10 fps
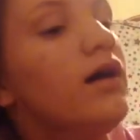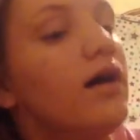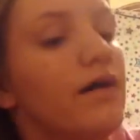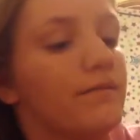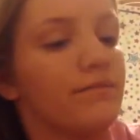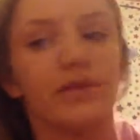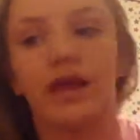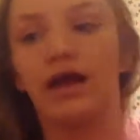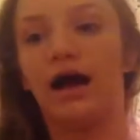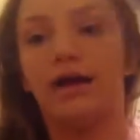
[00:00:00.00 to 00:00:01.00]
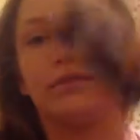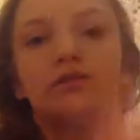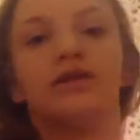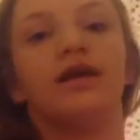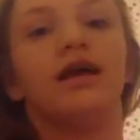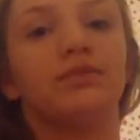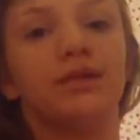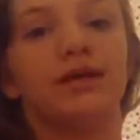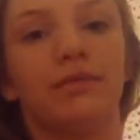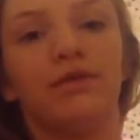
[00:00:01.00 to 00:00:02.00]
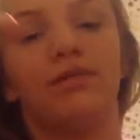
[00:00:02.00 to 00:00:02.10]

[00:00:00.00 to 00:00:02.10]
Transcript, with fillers: Oh god. I'm using this because I put